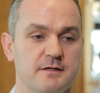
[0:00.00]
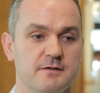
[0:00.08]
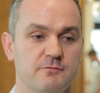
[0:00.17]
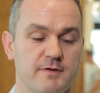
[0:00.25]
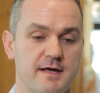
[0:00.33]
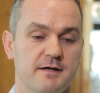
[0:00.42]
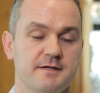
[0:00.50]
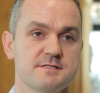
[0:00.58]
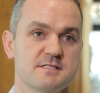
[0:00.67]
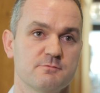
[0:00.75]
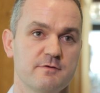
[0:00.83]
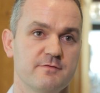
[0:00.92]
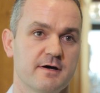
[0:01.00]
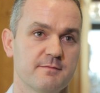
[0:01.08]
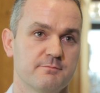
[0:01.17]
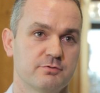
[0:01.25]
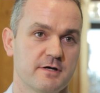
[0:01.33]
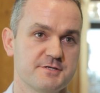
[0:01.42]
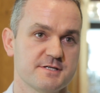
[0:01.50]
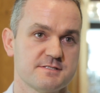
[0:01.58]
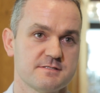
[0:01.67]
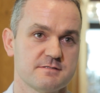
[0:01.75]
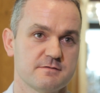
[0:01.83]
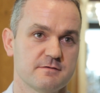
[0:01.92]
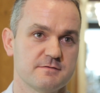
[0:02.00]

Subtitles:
The reality is that we've gotten projects